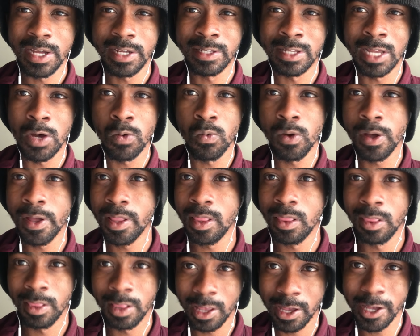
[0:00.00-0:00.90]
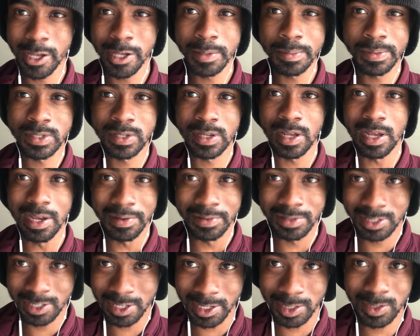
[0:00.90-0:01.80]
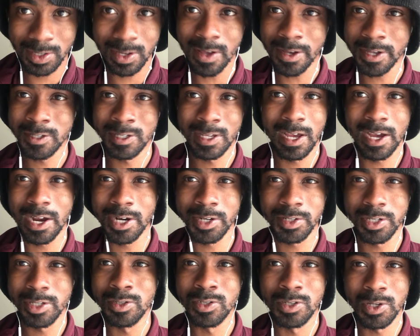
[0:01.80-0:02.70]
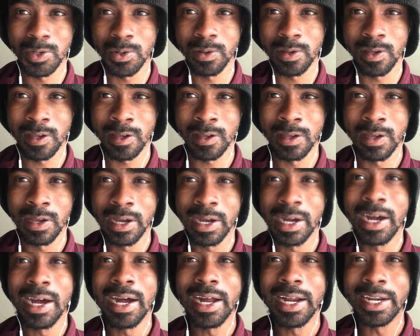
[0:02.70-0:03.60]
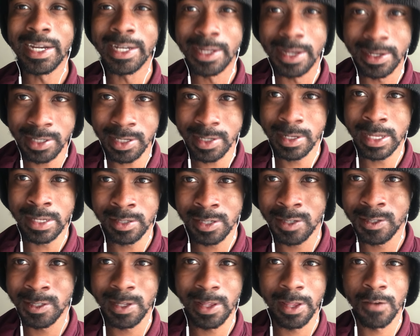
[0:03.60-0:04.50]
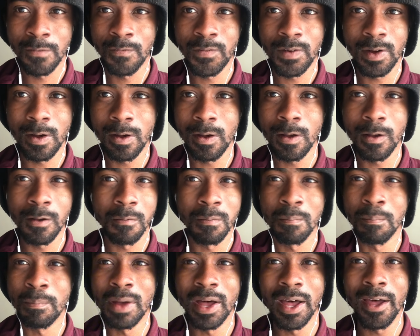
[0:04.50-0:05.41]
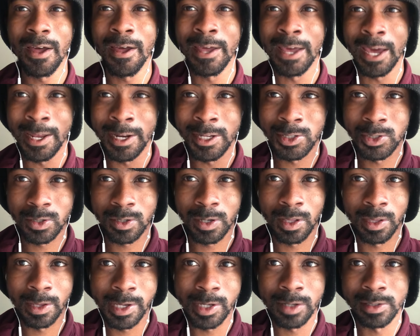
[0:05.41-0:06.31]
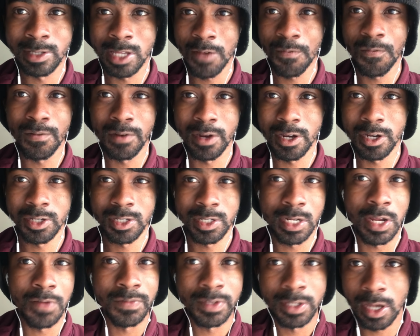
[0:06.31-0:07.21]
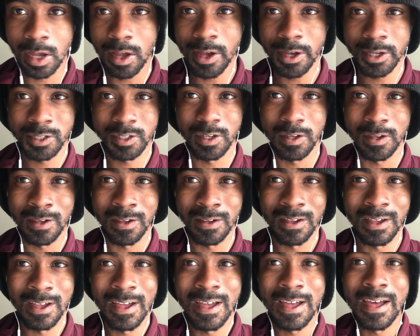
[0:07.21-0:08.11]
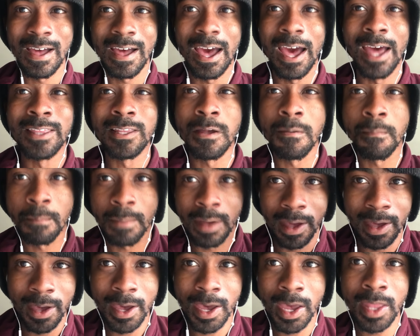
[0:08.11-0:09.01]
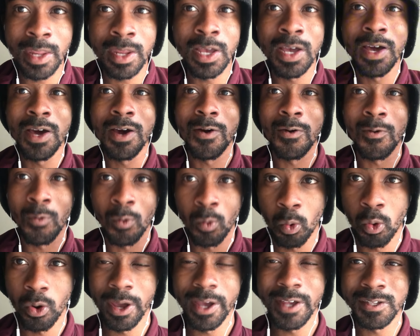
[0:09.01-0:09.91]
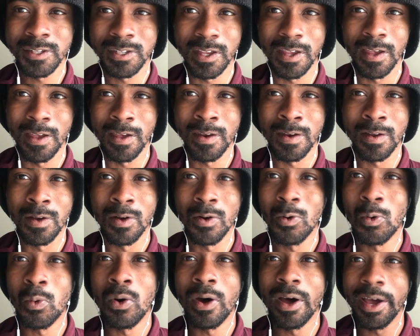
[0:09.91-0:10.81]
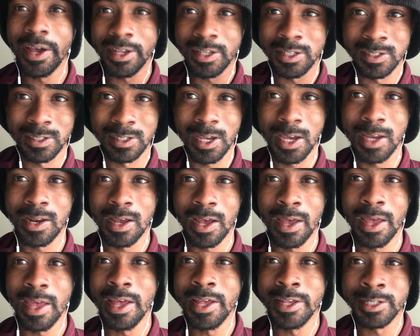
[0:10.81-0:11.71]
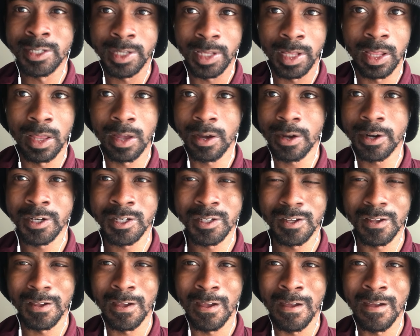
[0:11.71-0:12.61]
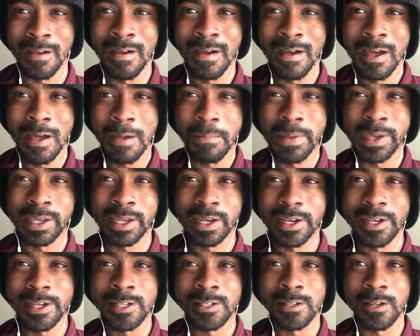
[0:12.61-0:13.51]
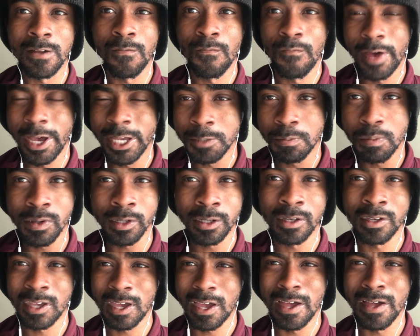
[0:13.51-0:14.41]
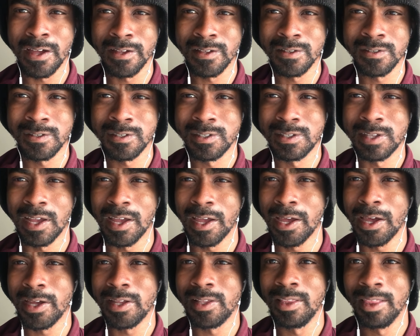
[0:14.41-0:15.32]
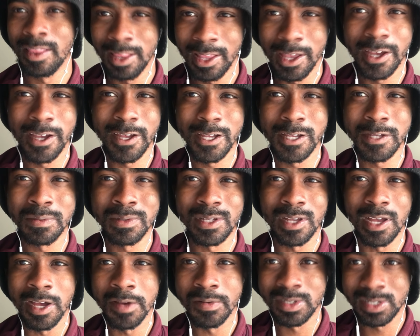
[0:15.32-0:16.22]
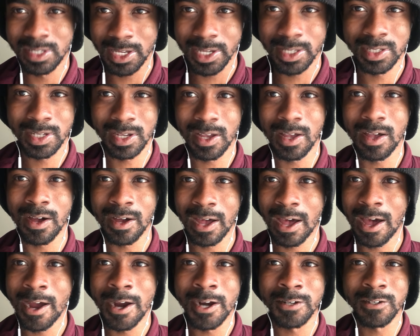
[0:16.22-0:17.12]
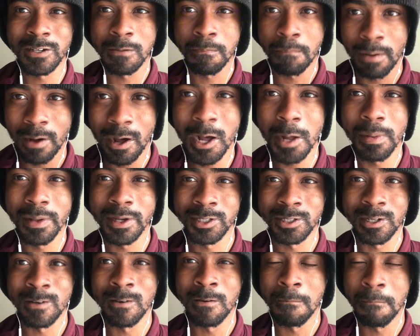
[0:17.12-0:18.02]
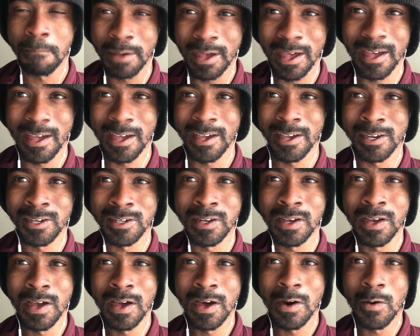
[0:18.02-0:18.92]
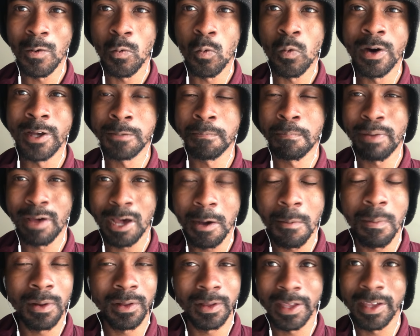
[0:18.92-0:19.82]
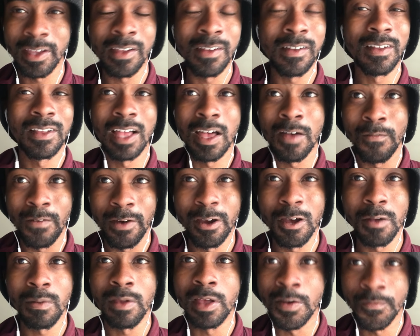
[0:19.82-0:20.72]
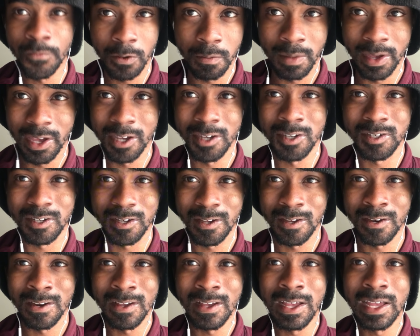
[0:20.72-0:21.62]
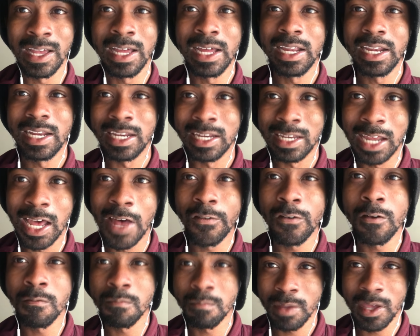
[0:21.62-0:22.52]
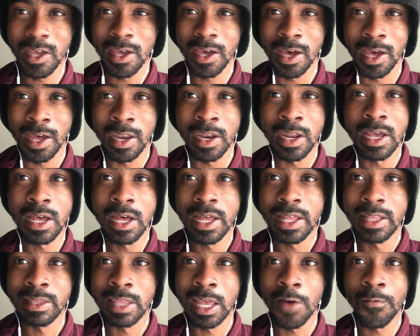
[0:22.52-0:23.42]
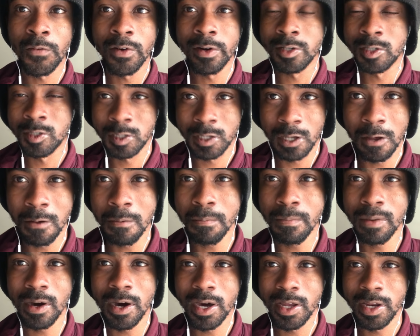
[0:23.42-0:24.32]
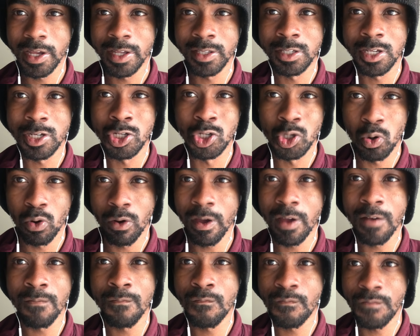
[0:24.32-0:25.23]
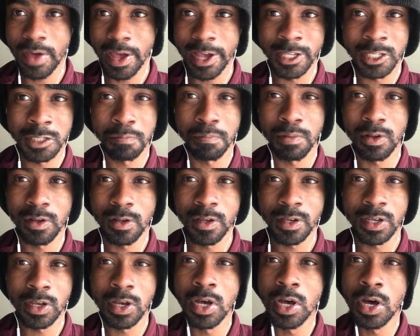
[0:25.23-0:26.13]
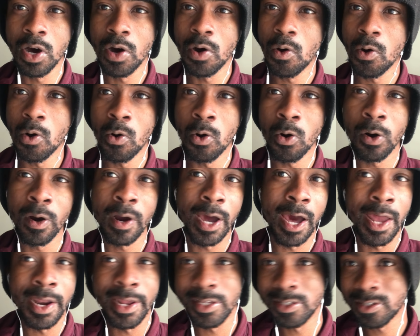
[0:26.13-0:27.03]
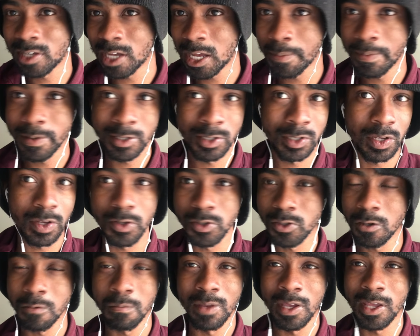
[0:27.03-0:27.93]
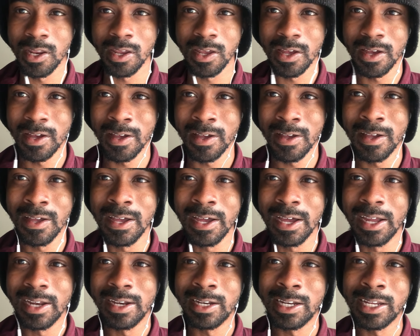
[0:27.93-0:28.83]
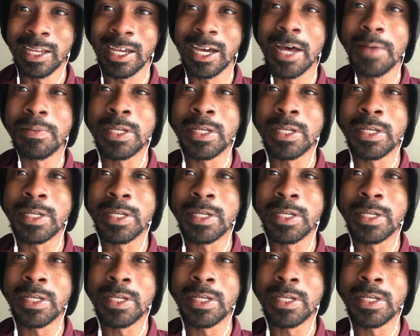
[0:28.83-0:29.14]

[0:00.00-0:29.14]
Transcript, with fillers: that what libs of TikTok is actually doing doesn't necessarily fall by any sort of legal definition of doxing. And the main reason why I say that is largely because the Facebook accounts that libs of TikTok actually published on their page was publicly available information. That will mean that for somebody to join Facebook or any type of social media, they have